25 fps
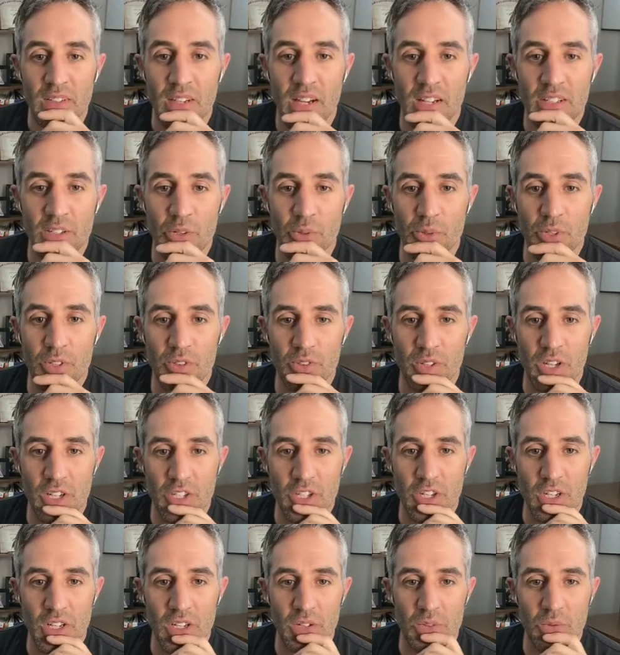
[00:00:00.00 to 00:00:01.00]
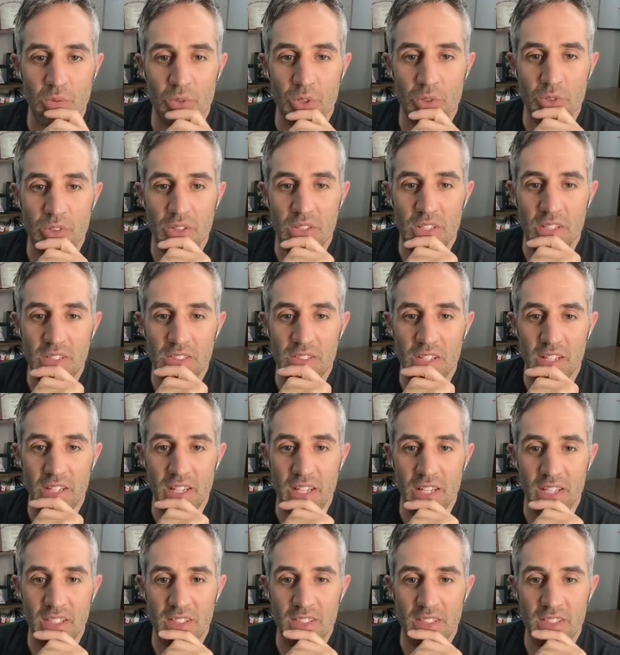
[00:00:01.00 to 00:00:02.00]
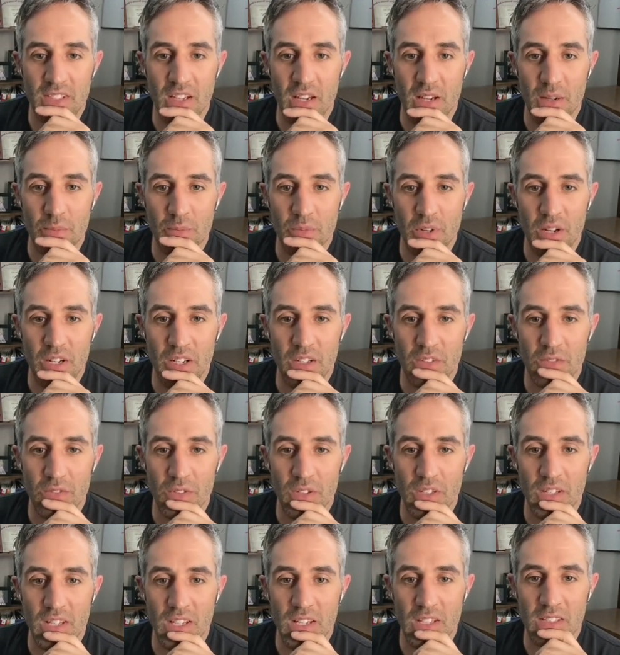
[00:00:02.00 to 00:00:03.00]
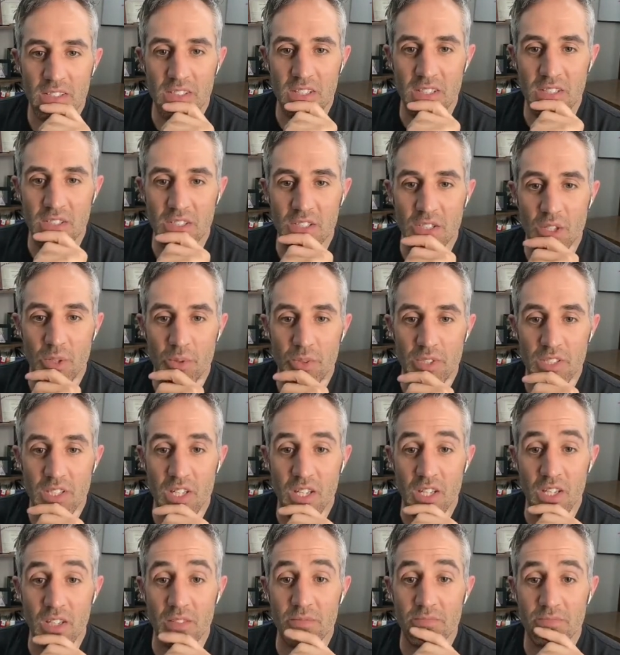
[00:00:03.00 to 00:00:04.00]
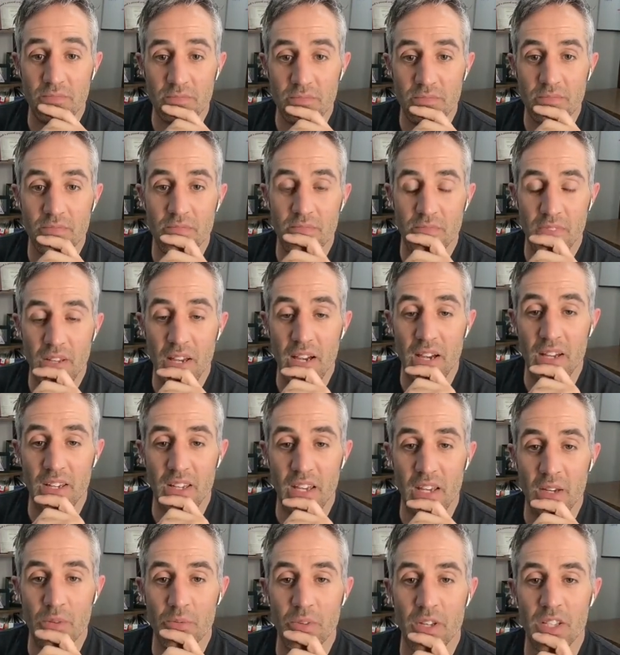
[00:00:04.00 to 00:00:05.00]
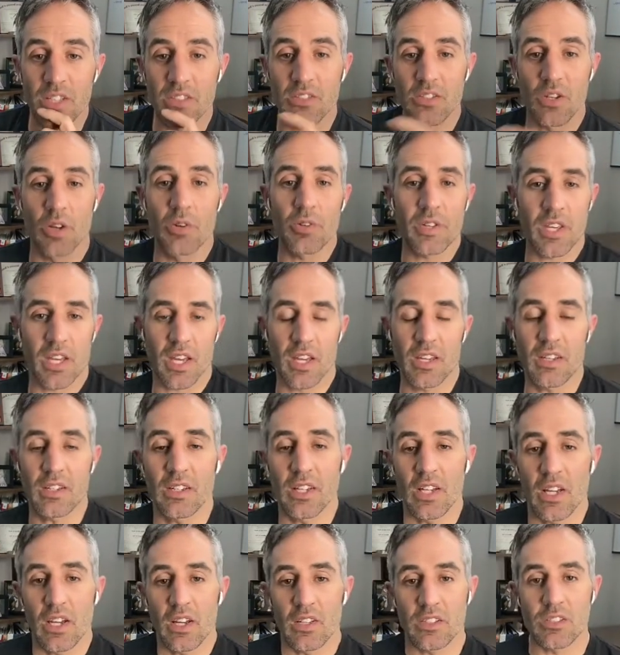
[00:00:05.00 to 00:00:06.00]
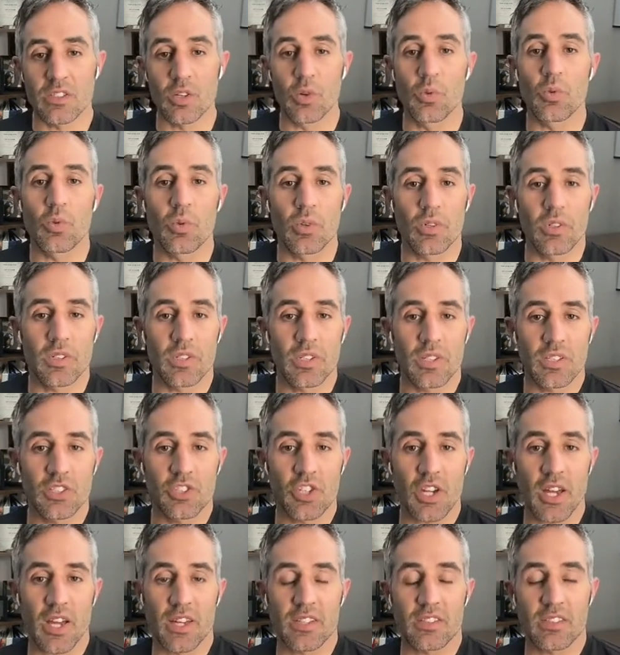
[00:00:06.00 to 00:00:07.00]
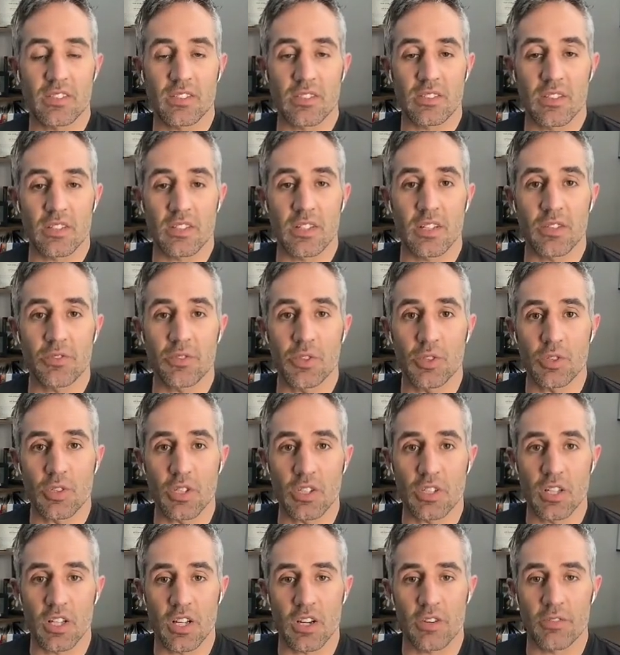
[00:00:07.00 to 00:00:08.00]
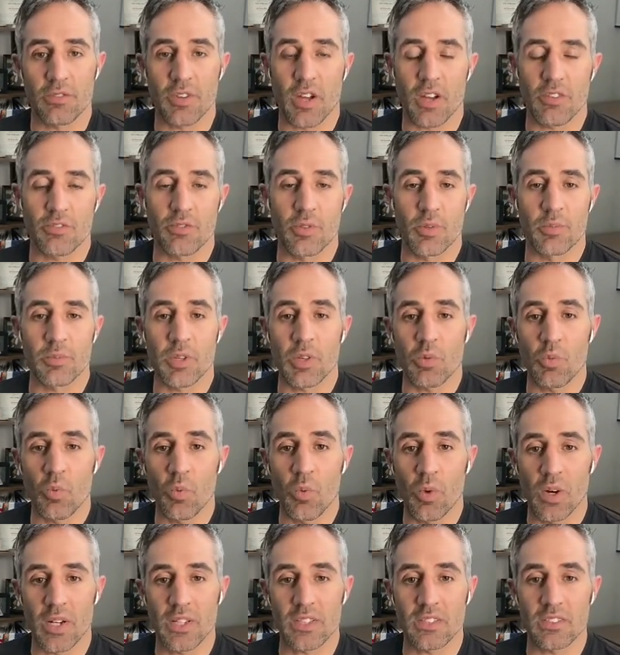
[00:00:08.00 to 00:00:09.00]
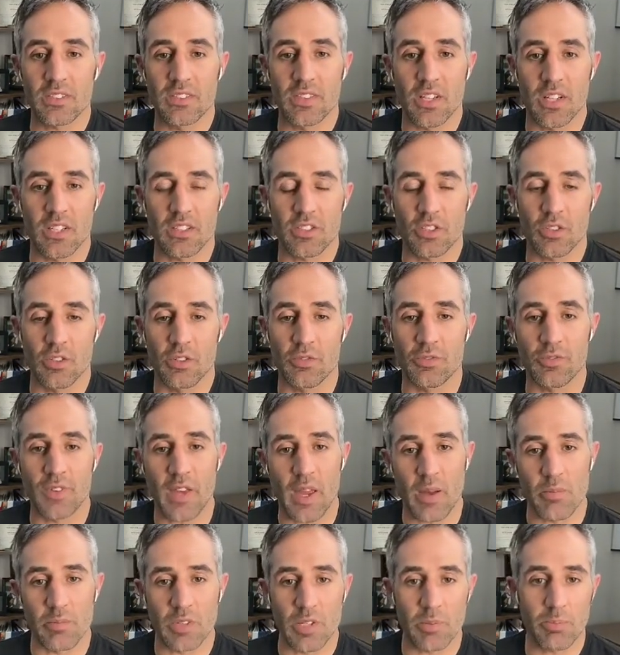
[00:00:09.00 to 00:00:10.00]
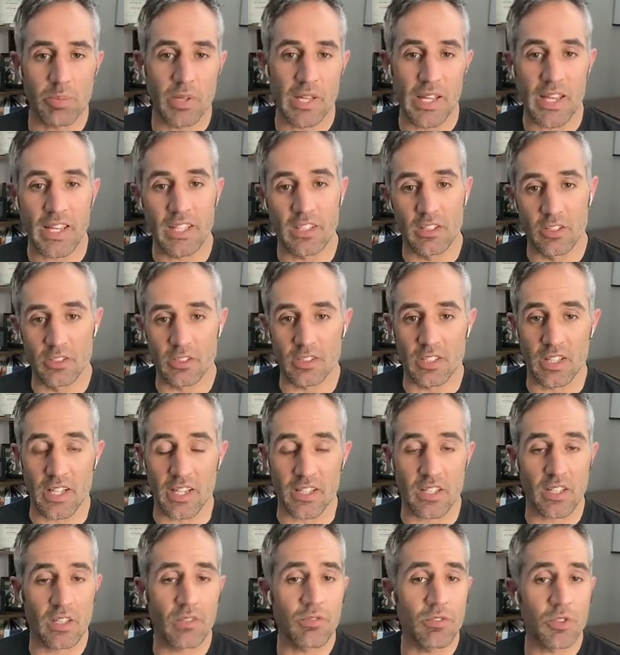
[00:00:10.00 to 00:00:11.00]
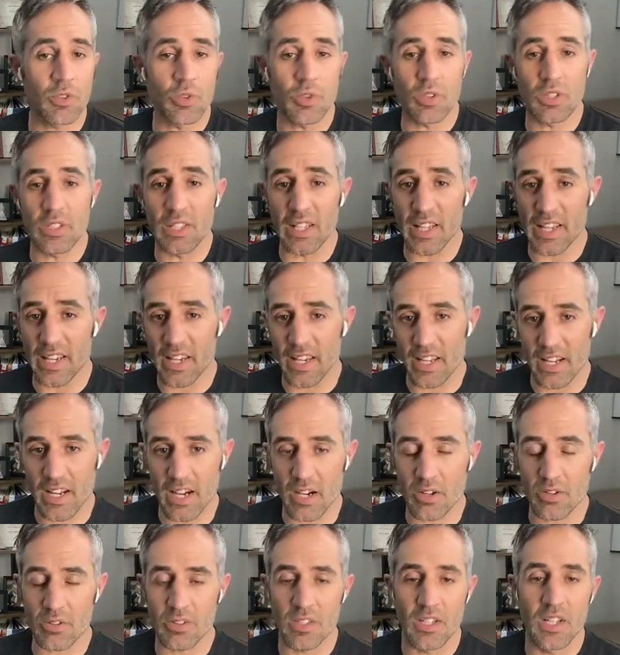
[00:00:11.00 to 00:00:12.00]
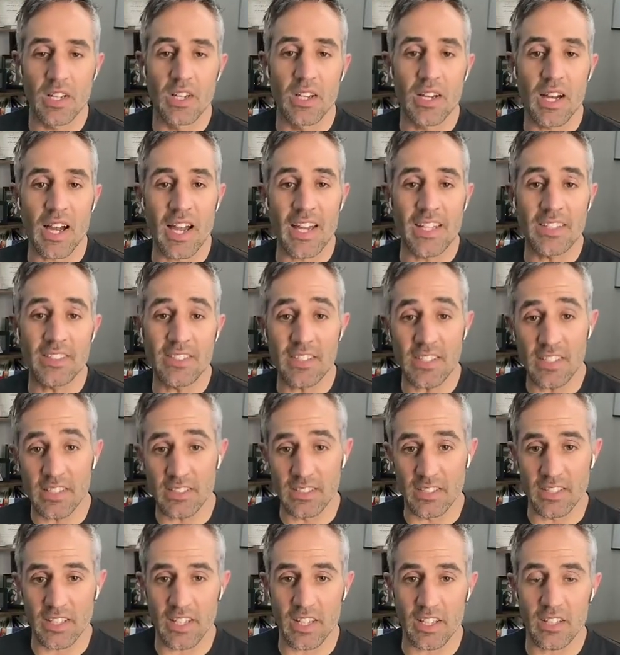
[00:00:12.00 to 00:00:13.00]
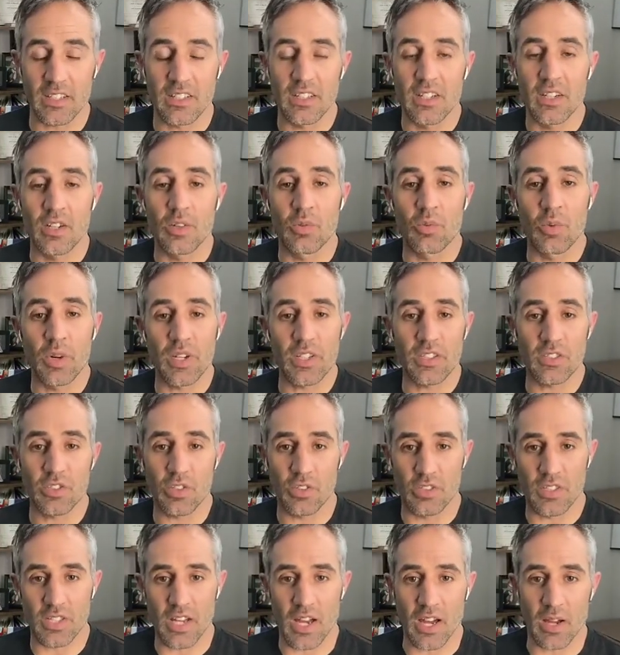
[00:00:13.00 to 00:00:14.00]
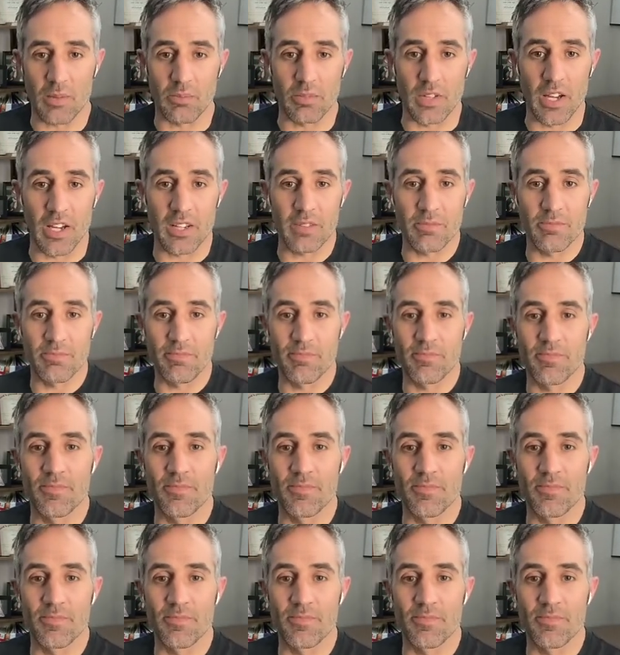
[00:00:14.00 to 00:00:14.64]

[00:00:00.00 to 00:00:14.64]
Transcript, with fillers: I don't want to rush it and ruin things, I guess. I'm ready for kids, and so is he. Yeah, eight weeks. Okay. So, Jess, if you could clarify for me, what does your family plan look like? If you could lay it out ideally what is your timeline?